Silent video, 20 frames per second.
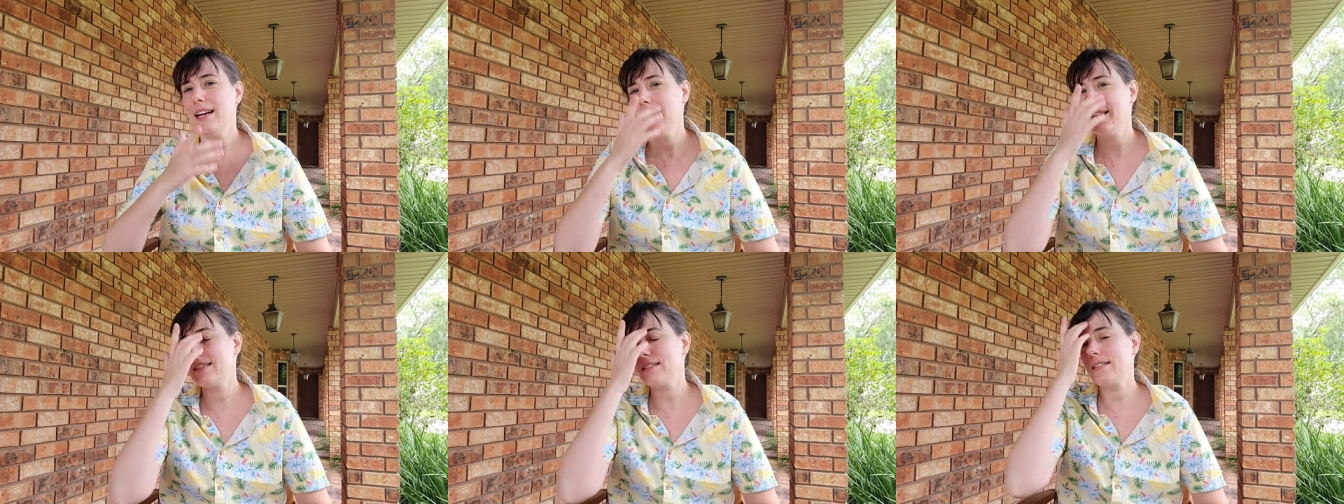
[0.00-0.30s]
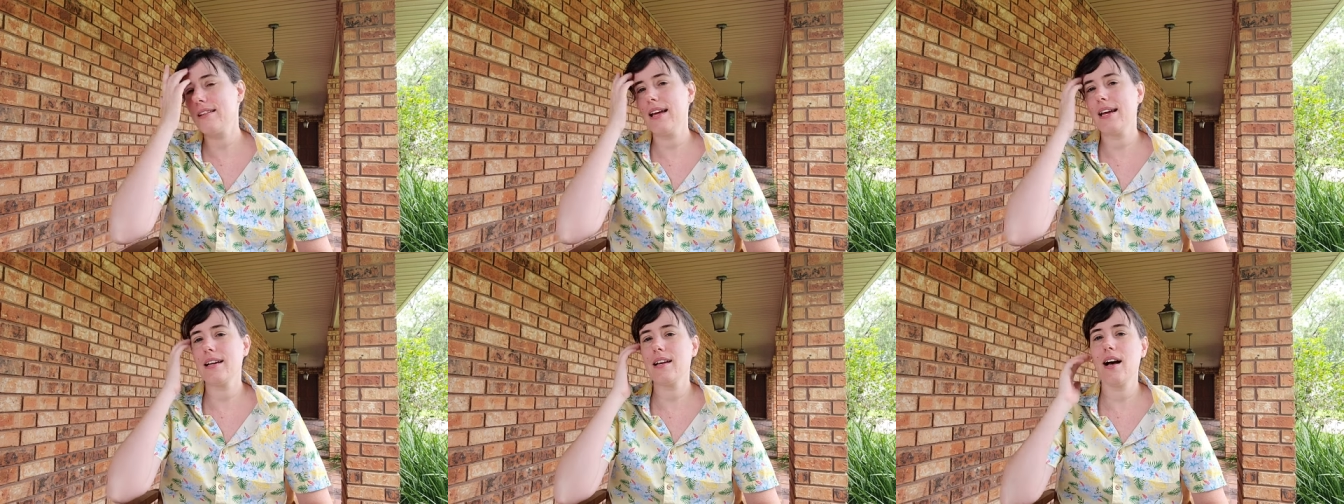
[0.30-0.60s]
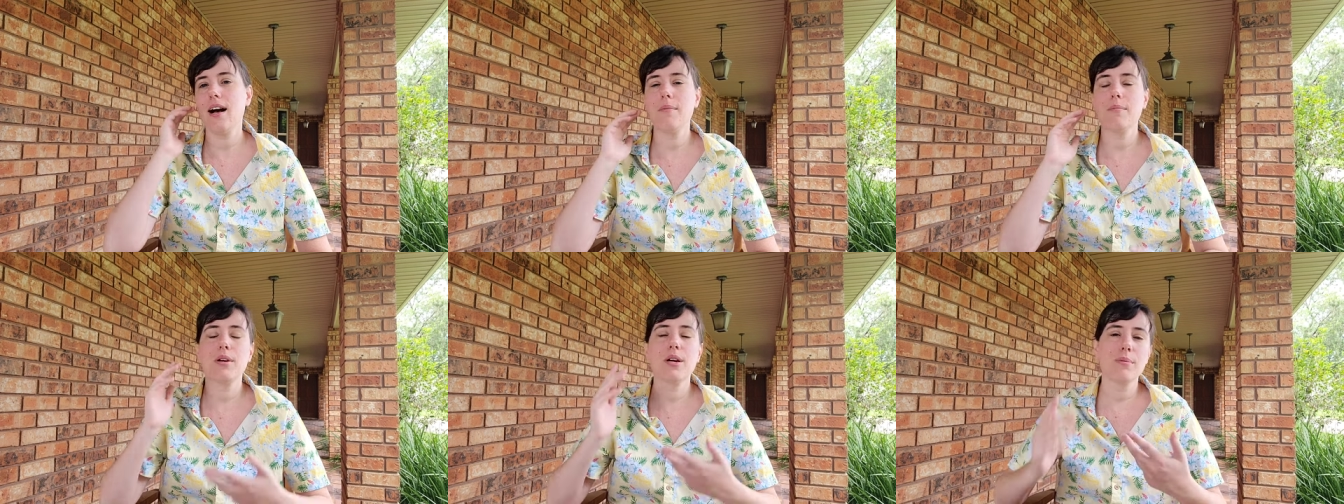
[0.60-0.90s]
It's
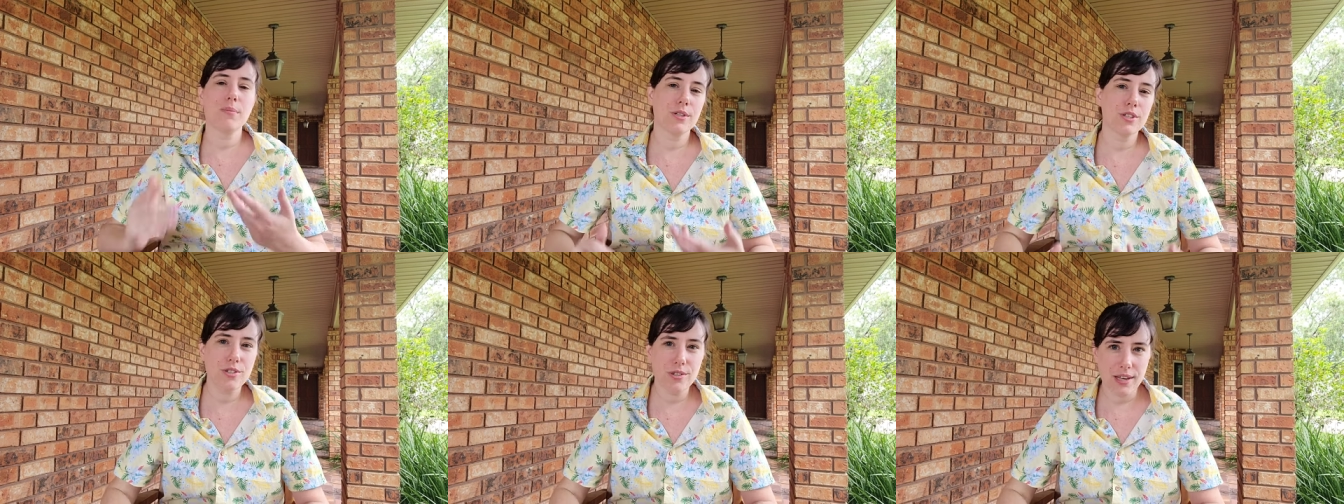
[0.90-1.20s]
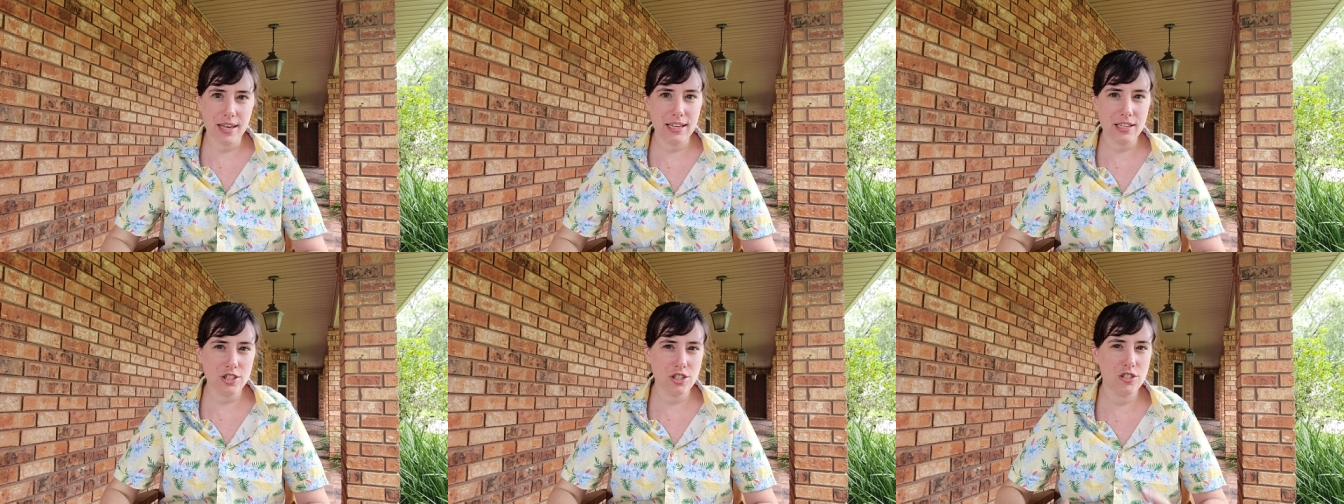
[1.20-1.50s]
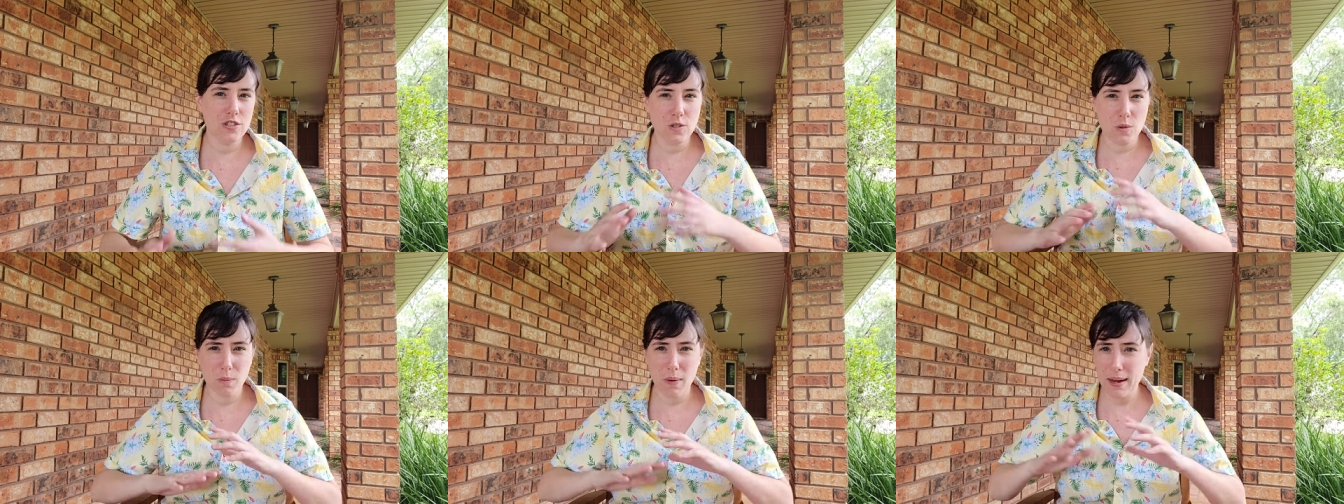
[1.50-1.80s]
like commercial
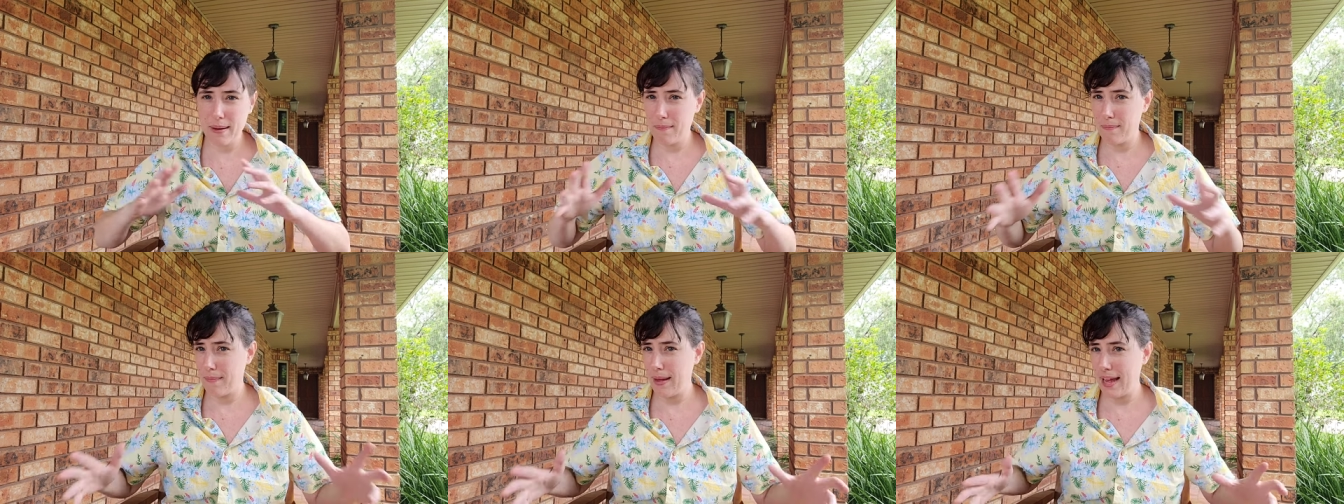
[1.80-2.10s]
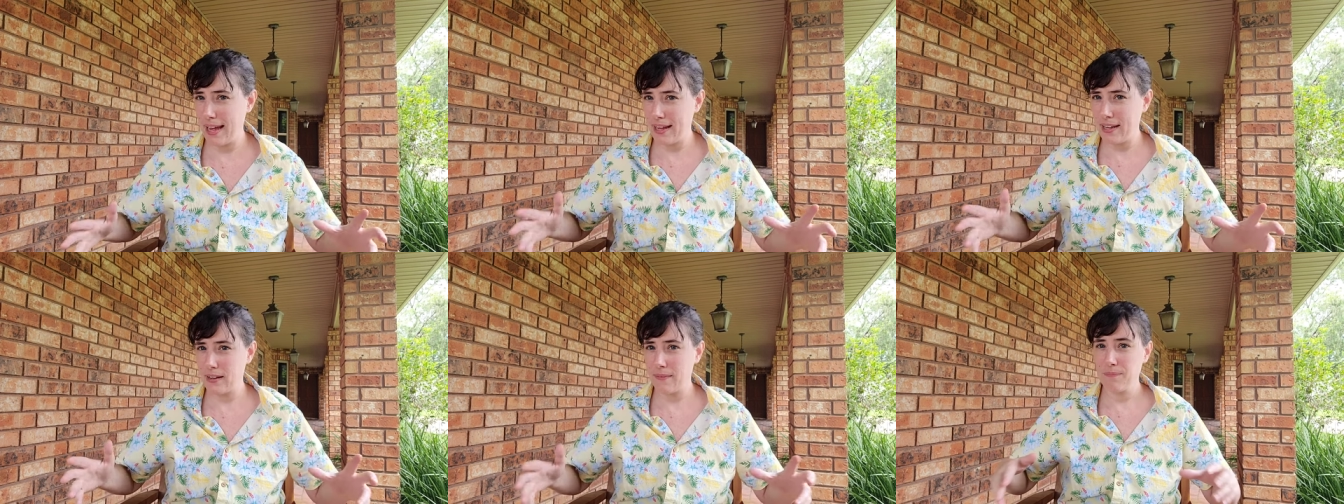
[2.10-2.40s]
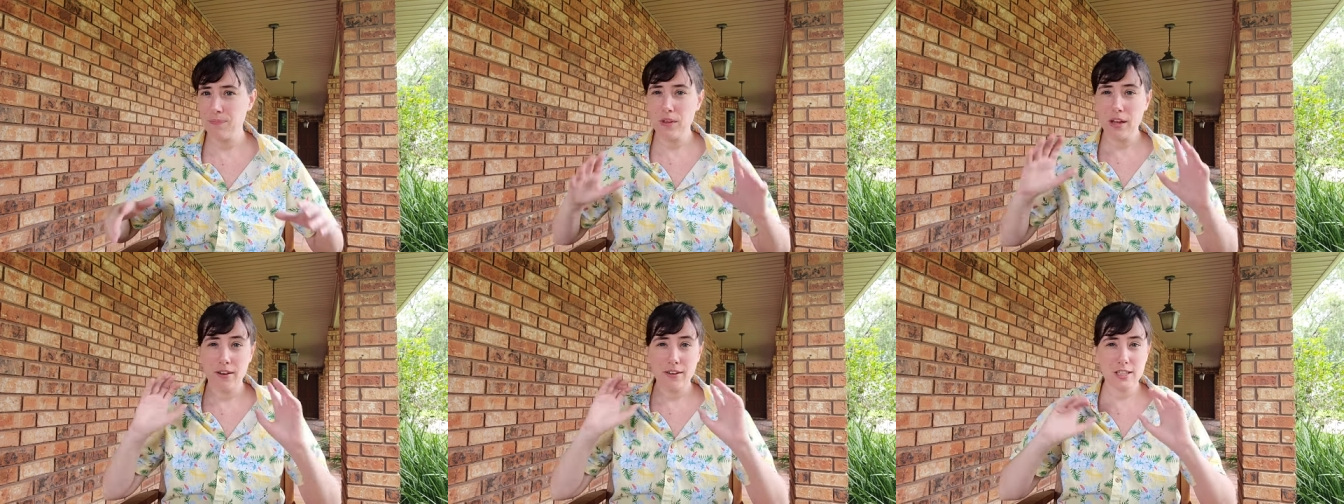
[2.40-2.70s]
kitchens might make
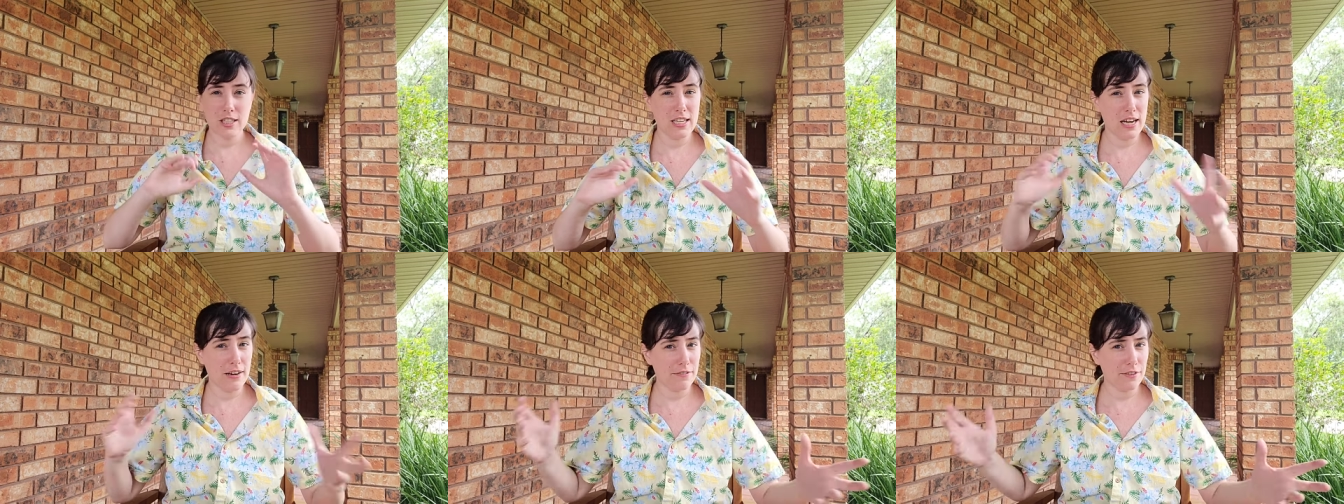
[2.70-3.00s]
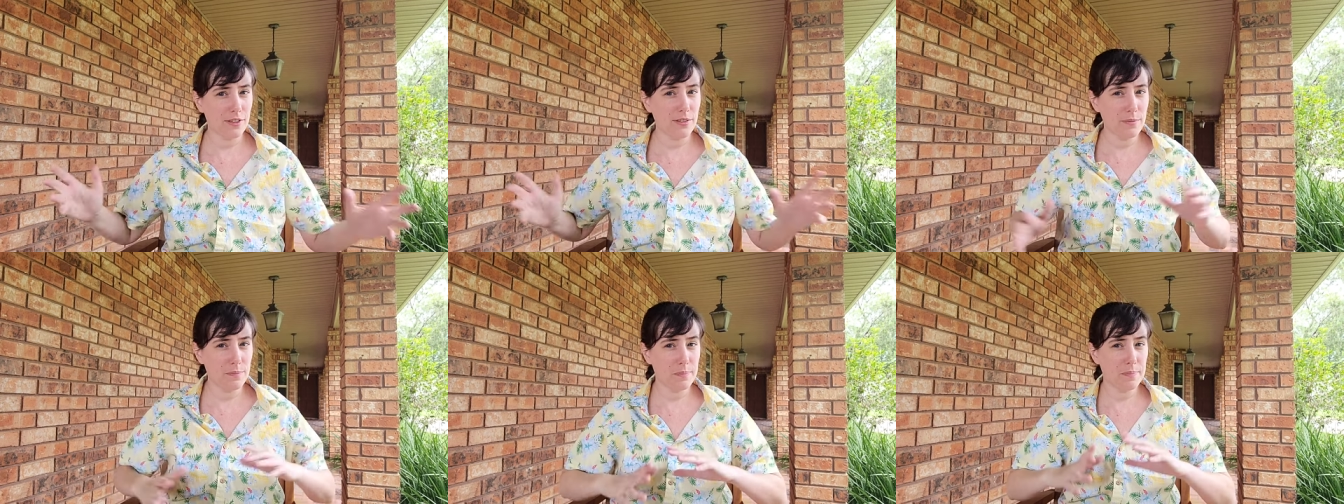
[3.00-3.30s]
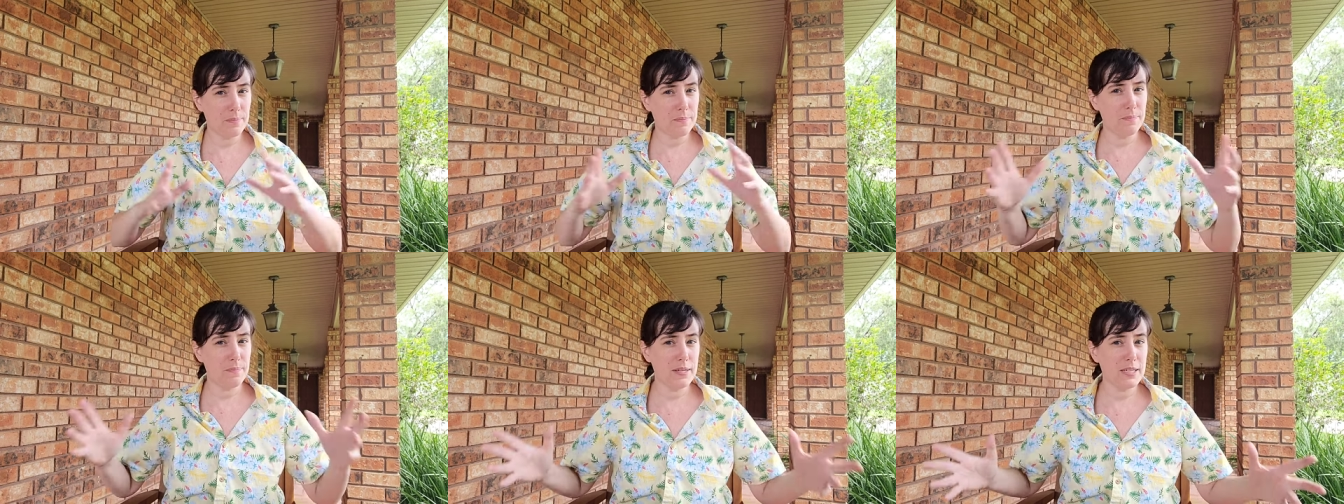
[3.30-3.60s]
several
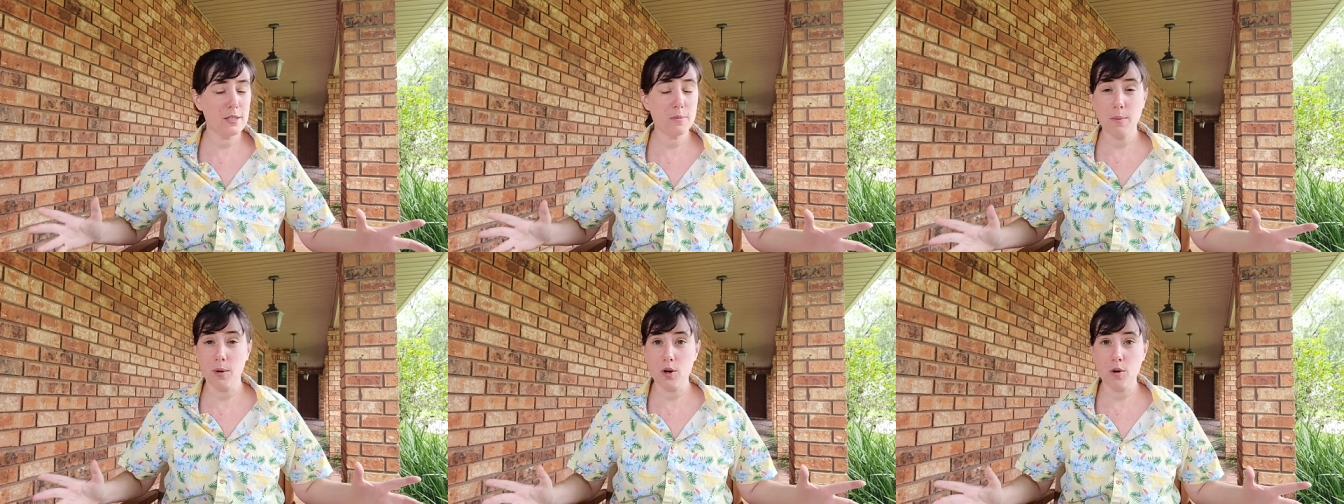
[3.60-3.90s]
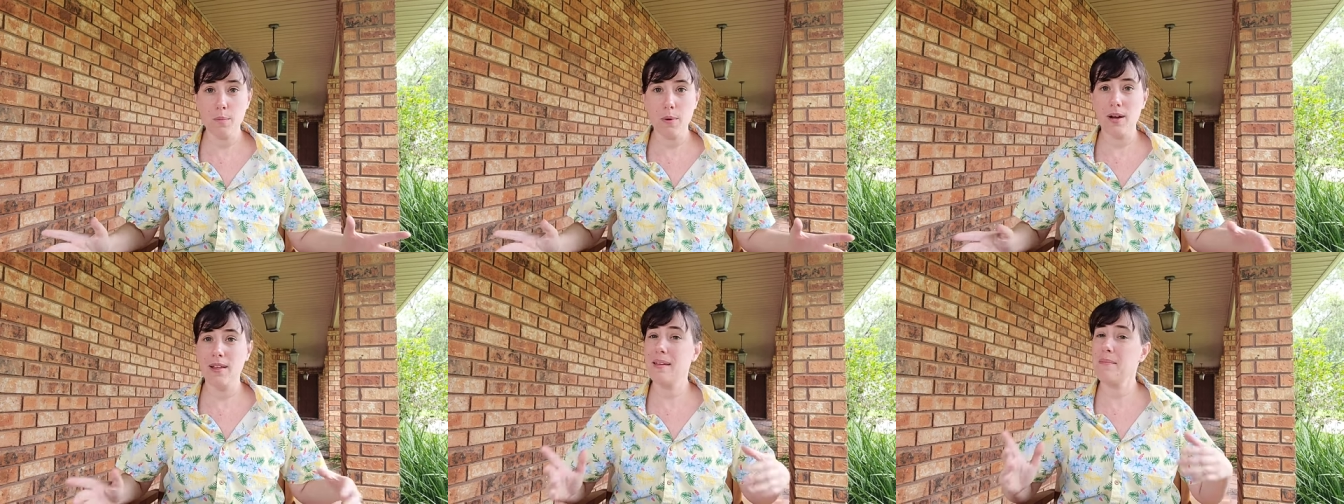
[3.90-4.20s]
bespoke,